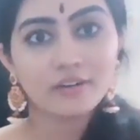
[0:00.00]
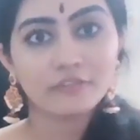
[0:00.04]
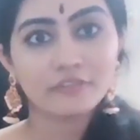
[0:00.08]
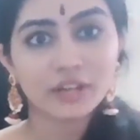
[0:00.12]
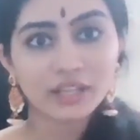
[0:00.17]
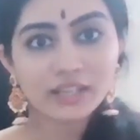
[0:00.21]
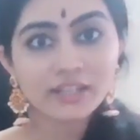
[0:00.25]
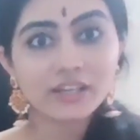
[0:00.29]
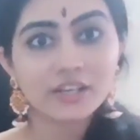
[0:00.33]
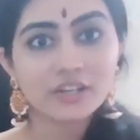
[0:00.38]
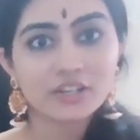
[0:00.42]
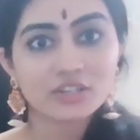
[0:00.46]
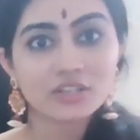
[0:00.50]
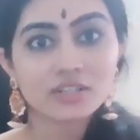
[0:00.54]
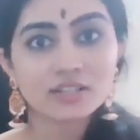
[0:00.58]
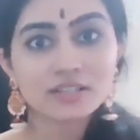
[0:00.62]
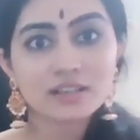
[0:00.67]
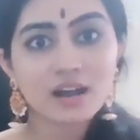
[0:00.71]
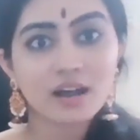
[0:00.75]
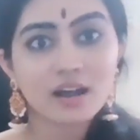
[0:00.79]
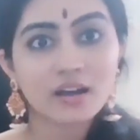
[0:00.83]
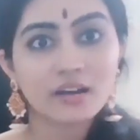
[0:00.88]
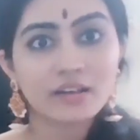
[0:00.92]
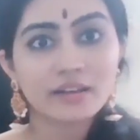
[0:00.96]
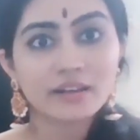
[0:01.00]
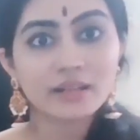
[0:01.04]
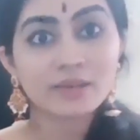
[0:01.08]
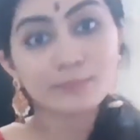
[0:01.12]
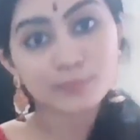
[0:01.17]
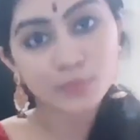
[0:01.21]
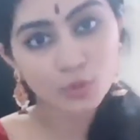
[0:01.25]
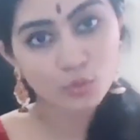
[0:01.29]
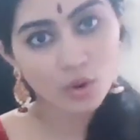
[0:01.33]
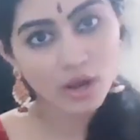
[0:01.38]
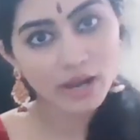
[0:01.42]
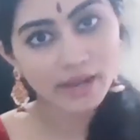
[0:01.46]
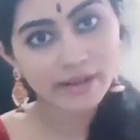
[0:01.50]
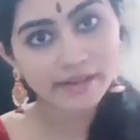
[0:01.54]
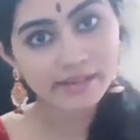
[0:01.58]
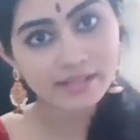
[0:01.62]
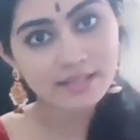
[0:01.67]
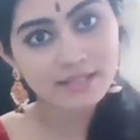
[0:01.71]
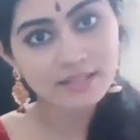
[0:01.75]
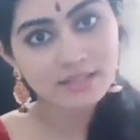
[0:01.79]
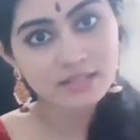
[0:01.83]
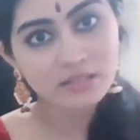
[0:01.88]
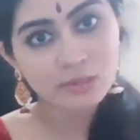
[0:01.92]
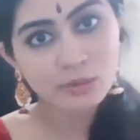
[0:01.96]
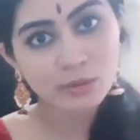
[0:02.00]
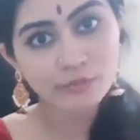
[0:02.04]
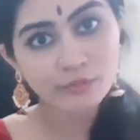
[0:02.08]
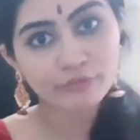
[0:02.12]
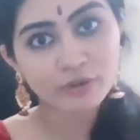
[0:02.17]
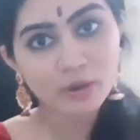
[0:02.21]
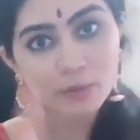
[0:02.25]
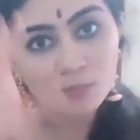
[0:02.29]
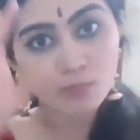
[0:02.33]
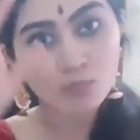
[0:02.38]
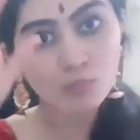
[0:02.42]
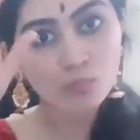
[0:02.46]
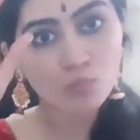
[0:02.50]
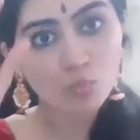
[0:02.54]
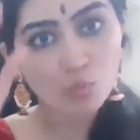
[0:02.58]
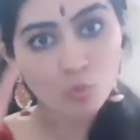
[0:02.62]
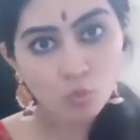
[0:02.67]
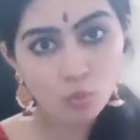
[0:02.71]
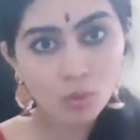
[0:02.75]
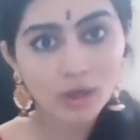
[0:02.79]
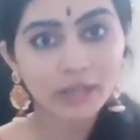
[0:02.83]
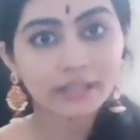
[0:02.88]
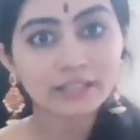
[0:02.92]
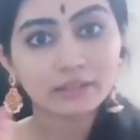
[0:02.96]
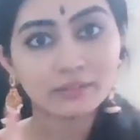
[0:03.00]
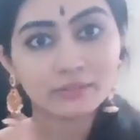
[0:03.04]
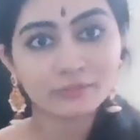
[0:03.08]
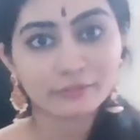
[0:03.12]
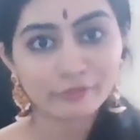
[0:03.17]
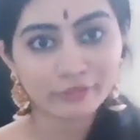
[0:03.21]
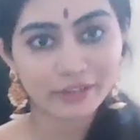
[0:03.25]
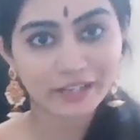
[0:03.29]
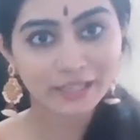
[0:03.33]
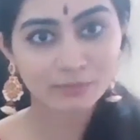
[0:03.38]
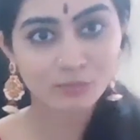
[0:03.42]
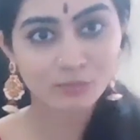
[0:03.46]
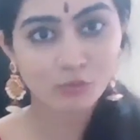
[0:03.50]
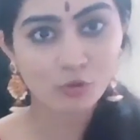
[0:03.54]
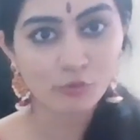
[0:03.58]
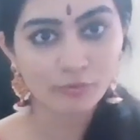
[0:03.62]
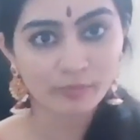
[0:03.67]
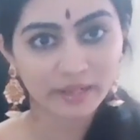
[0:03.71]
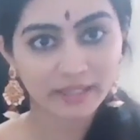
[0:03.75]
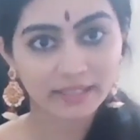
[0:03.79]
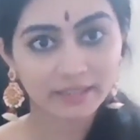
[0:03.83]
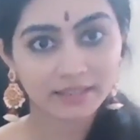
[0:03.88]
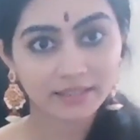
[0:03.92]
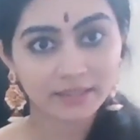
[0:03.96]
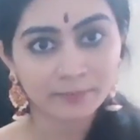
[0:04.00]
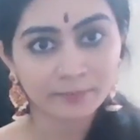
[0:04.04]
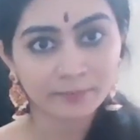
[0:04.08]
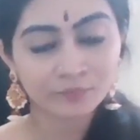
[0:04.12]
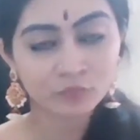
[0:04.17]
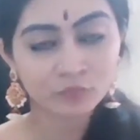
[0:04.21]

variations are improvised from one feet movement